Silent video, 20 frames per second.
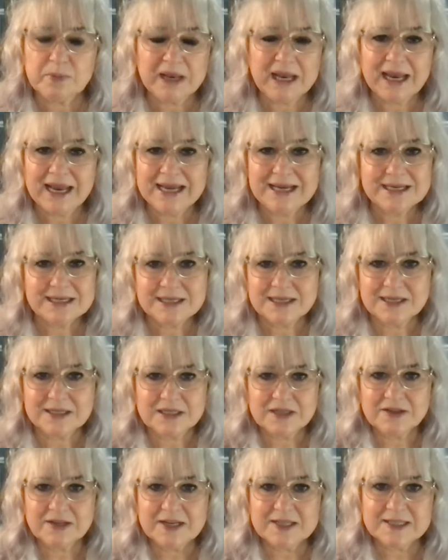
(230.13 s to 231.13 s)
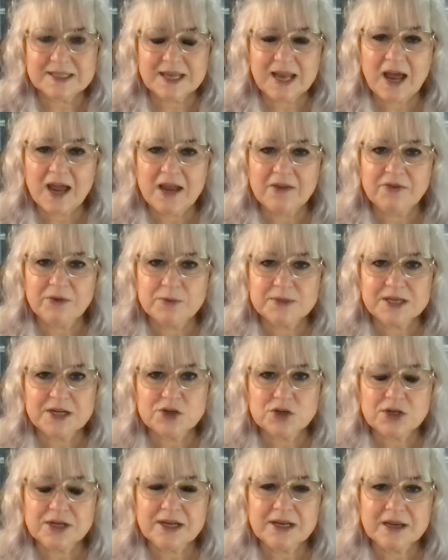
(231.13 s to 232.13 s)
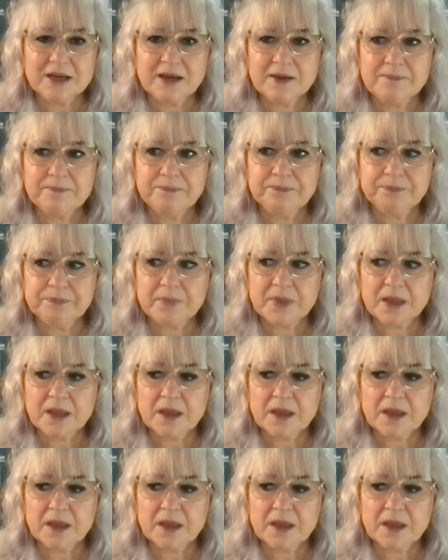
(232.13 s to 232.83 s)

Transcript: places in his life. He was actually in